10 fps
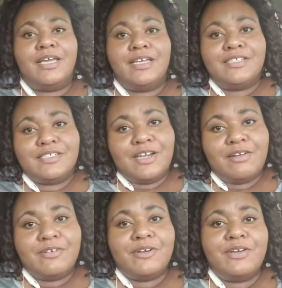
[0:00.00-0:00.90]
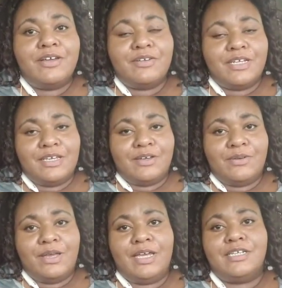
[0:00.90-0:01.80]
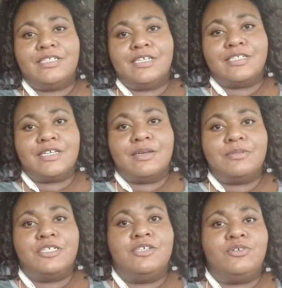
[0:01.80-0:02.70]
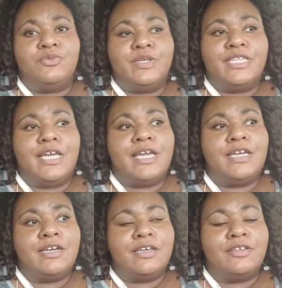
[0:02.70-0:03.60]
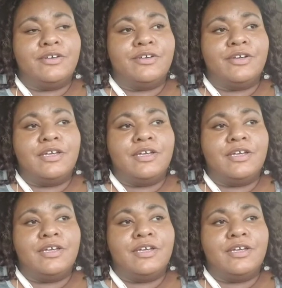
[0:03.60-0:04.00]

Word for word: This is Curvy Creole Leo 86 coming to you with a, another